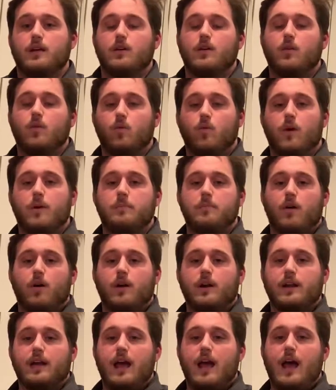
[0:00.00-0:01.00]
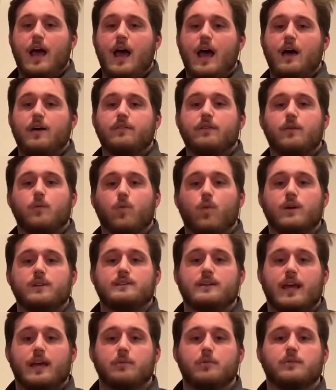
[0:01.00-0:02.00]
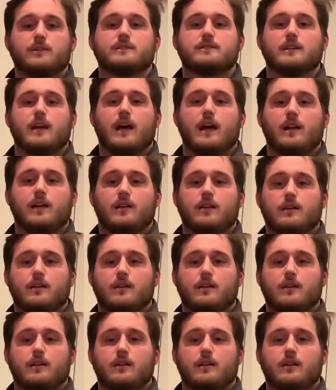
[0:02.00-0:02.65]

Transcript: what party I have and what table it's at.